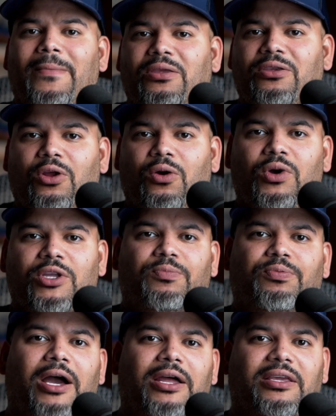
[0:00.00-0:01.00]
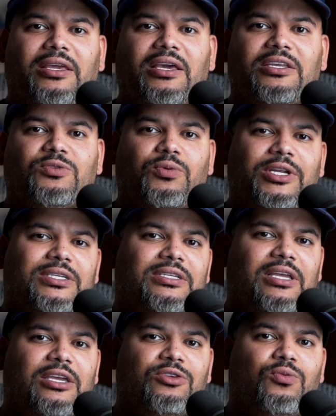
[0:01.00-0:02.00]
you know, what the product is, what is
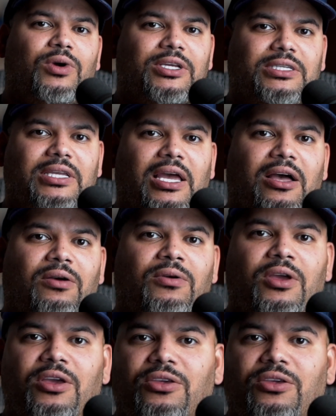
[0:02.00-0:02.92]
it that you want to sell.